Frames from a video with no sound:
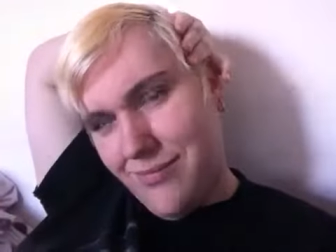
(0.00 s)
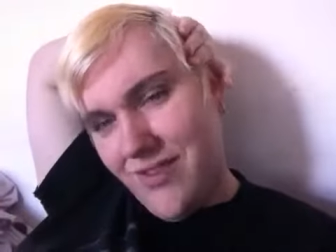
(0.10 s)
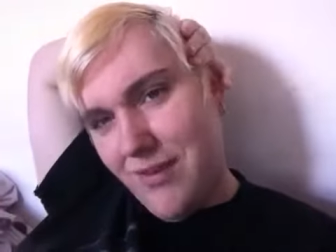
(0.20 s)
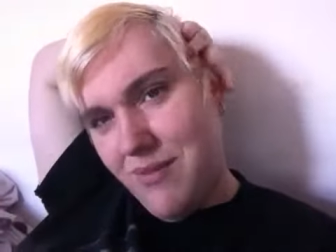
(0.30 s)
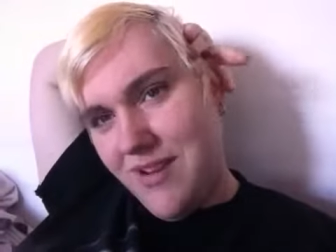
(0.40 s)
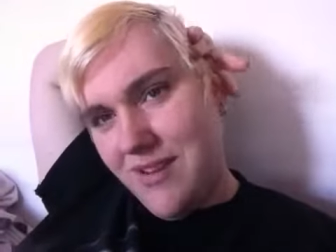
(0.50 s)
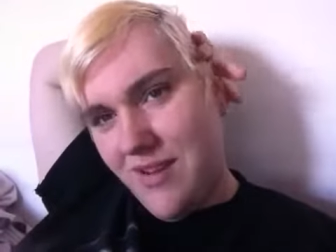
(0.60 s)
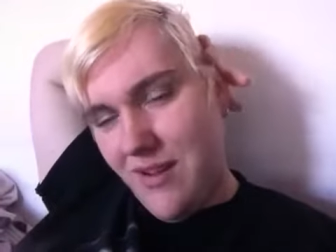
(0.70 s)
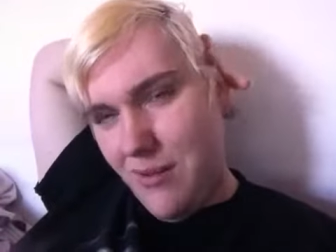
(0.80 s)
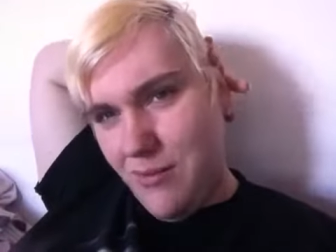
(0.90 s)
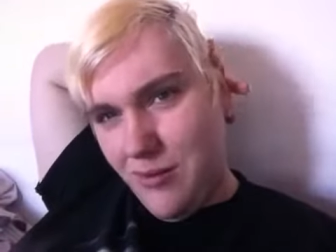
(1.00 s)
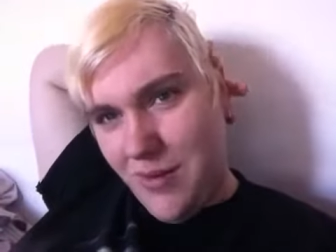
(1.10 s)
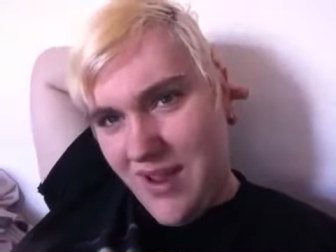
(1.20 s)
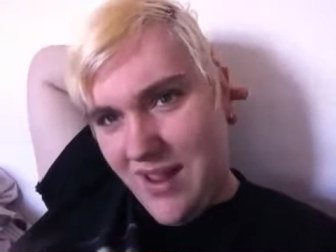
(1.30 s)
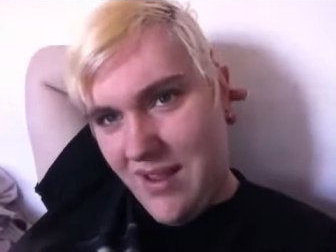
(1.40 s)
for some reason I washed
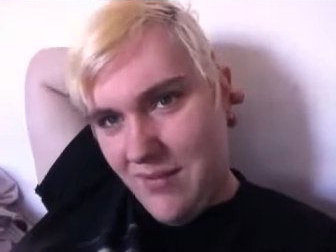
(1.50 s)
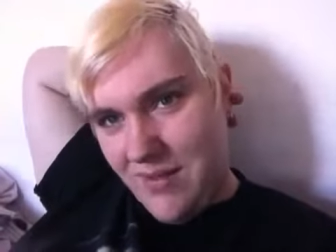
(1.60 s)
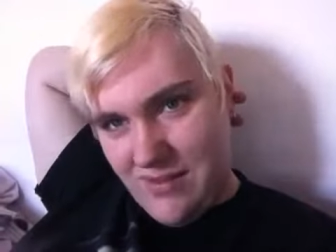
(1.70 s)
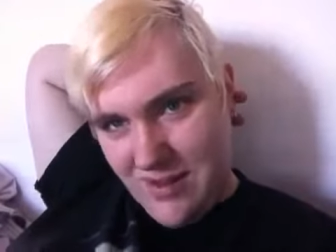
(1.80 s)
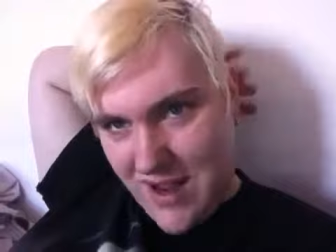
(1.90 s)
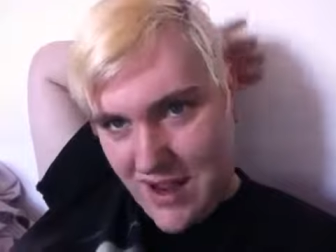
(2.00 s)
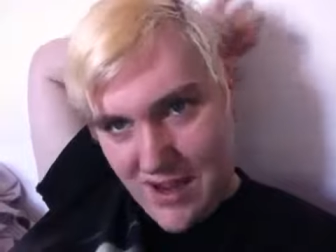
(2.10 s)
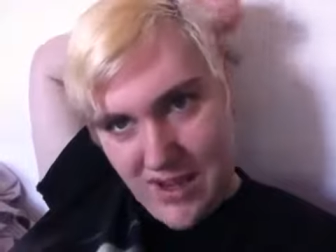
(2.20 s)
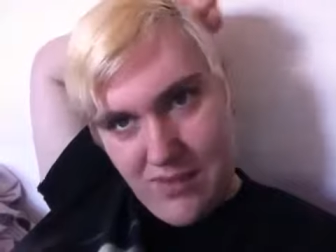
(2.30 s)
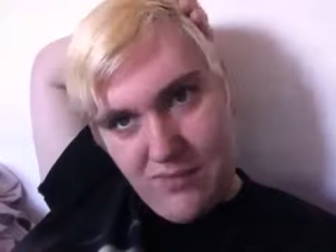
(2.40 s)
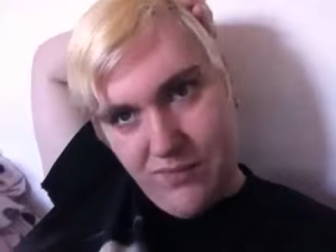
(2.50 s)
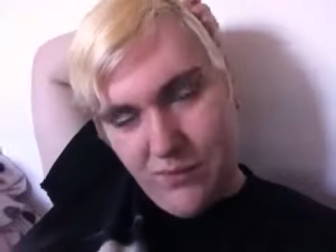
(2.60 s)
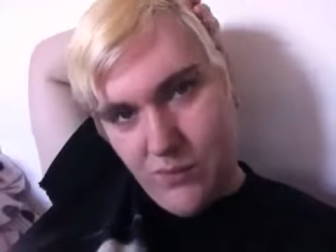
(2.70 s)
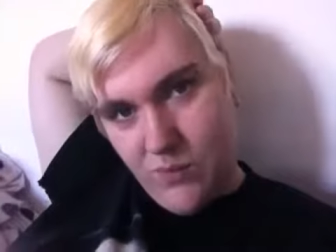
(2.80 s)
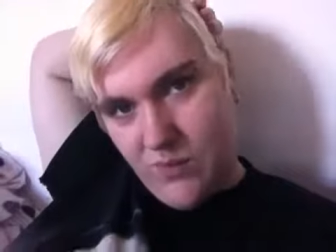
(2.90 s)
my hair the other day
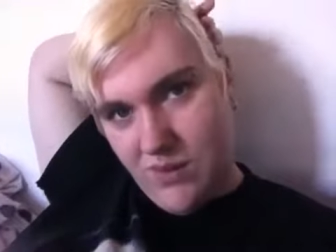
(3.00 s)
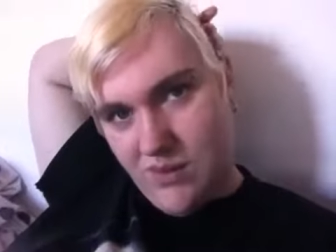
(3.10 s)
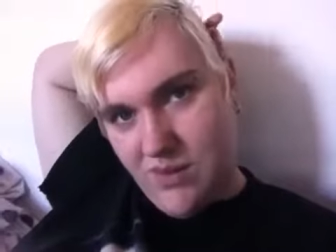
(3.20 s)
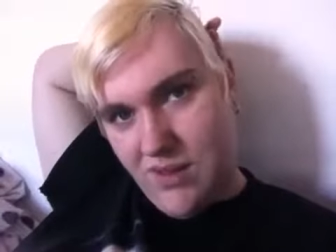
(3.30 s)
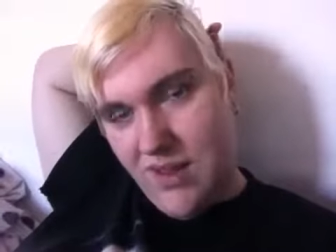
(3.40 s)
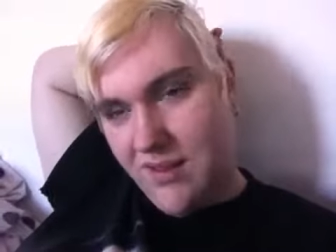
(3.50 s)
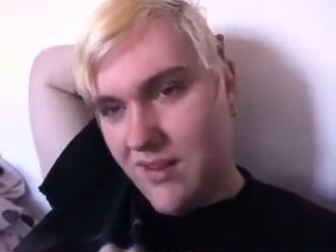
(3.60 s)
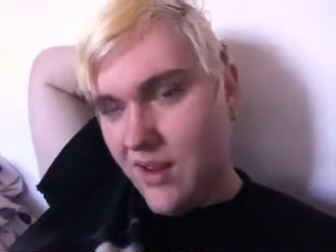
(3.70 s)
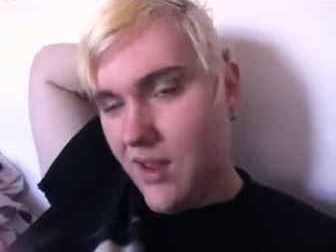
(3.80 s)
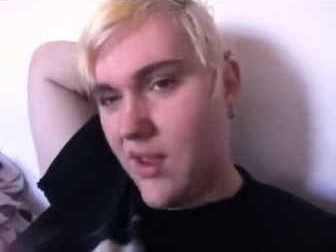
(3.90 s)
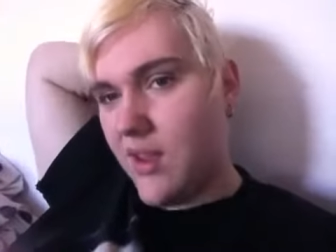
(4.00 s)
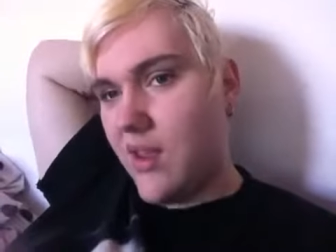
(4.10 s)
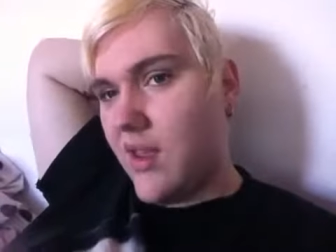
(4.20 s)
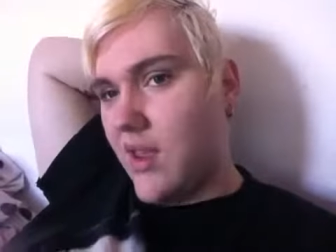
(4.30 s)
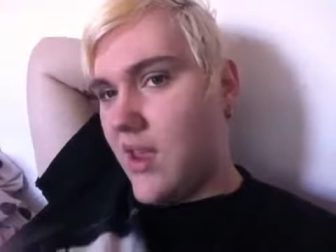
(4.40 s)
hmm, yesterday
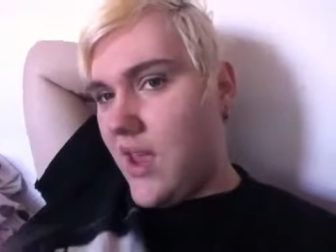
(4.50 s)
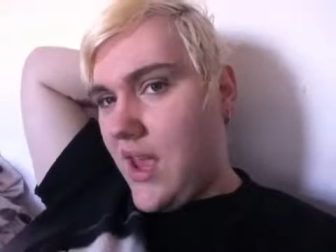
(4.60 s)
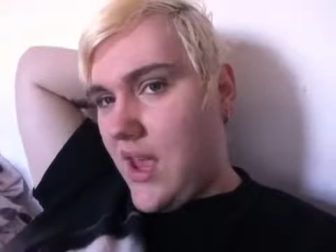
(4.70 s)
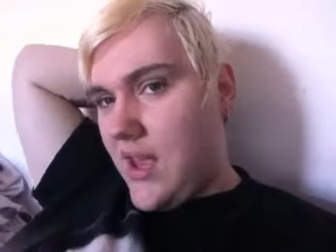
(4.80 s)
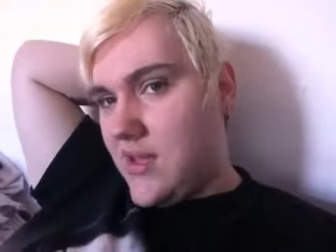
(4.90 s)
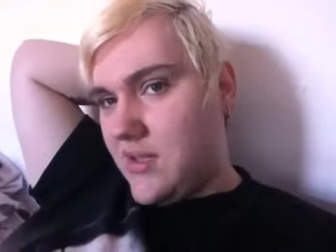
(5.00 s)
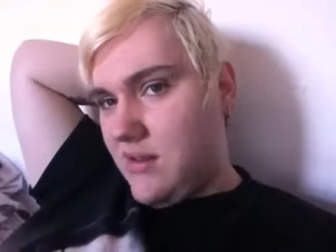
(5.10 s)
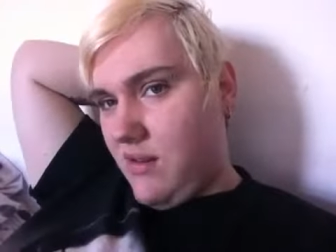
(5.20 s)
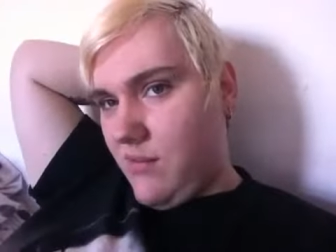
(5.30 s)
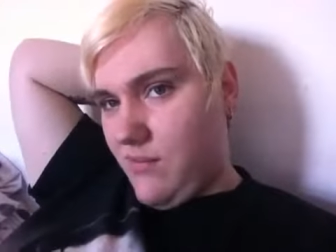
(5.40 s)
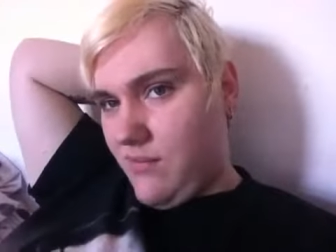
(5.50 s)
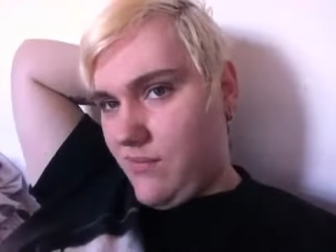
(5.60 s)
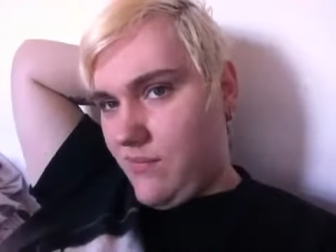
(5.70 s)
and um,